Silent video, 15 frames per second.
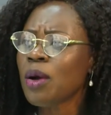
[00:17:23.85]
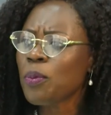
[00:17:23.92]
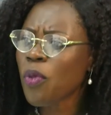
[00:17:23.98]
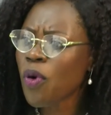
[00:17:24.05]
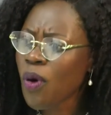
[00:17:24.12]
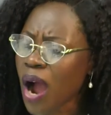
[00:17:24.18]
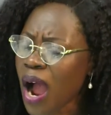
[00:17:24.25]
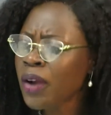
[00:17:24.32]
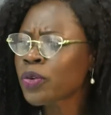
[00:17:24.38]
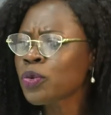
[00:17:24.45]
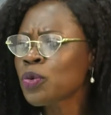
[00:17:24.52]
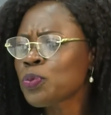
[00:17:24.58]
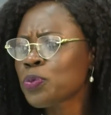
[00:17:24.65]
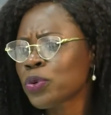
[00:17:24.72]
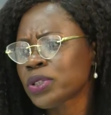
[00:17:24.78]
more
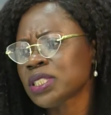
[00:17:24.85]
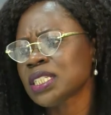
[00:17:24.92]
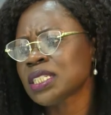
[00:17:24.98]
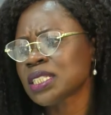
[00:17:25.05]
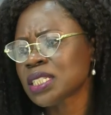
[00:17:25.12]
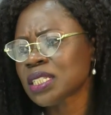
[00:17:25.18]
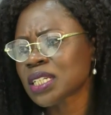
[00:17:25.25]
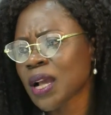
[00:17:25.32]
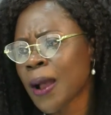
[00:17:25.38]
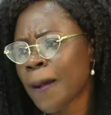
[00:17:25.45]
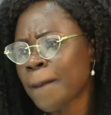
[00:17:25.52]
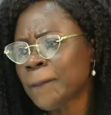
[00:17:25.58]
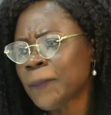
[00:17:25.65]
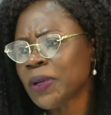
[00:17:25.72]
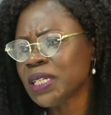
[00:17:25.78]
agro-processing
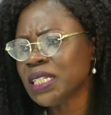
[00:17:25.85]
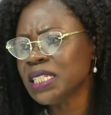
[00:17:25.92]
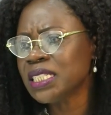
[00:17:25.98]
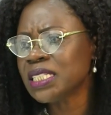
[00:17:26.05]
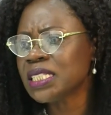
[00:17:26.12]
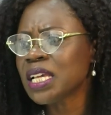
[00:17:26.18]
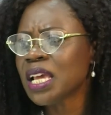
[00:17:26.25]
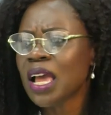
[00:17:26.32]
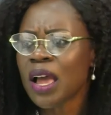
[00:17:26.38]
companies.